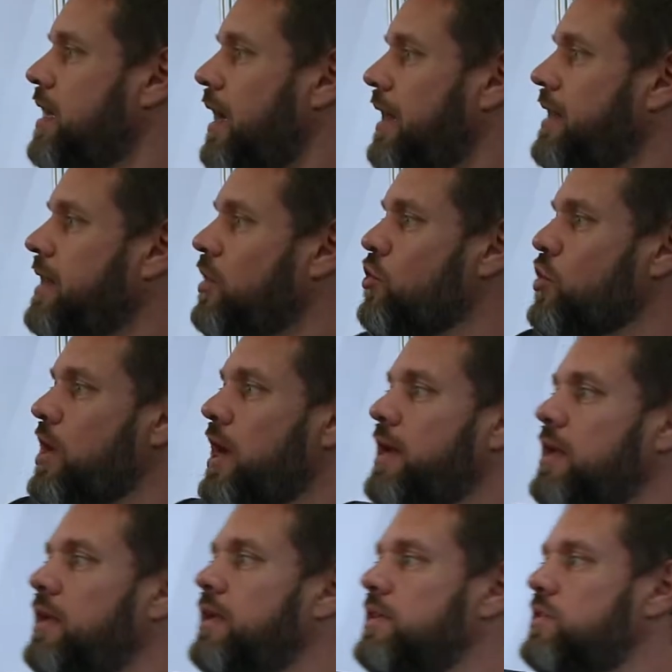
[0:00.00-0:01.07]
and here you get
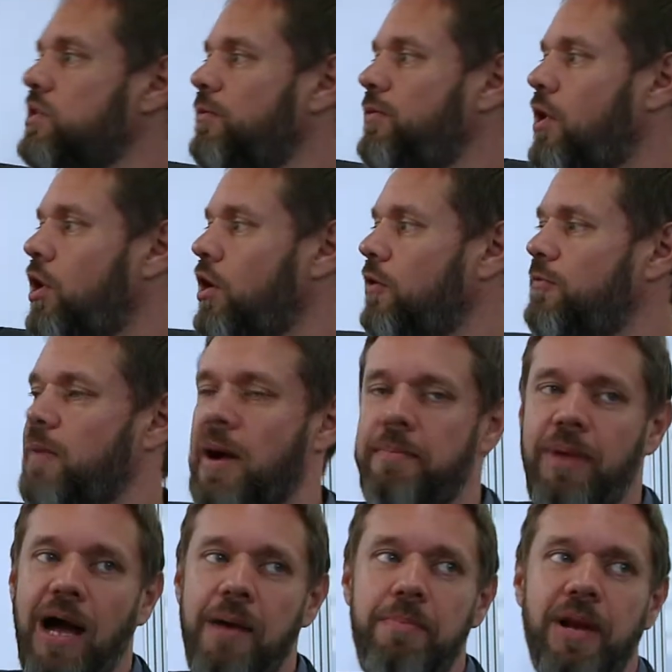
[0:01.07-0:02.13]
a list of all of my
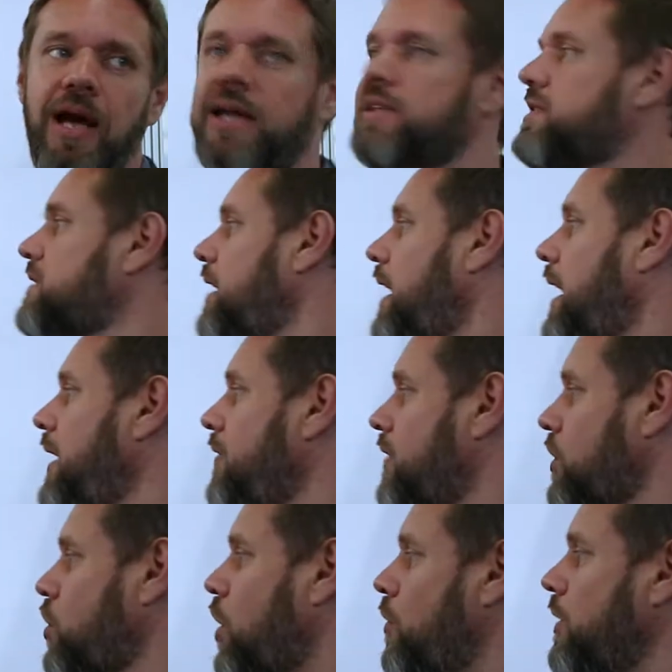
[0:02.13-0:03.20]
pipelines and the
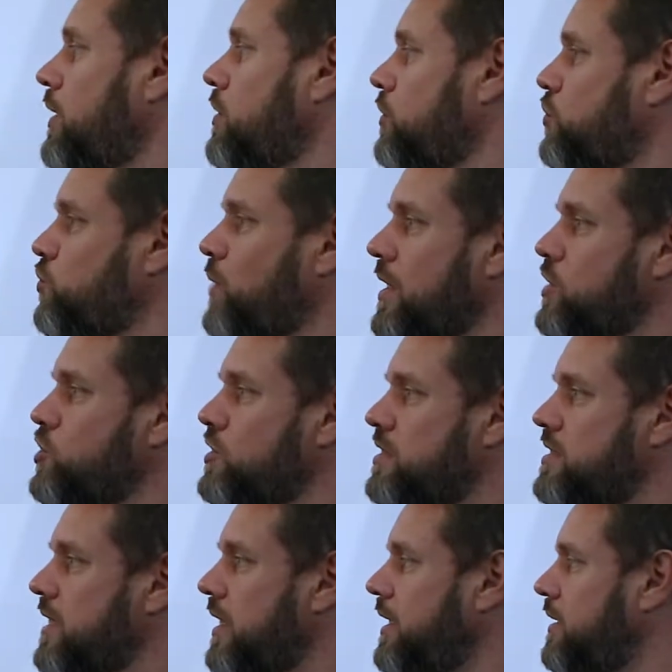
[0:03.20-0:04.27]
current construction
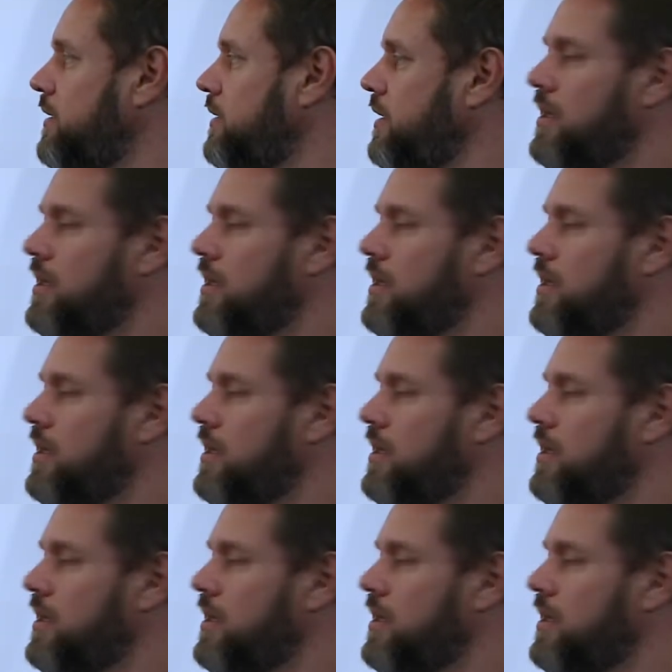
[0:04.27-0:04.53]
state.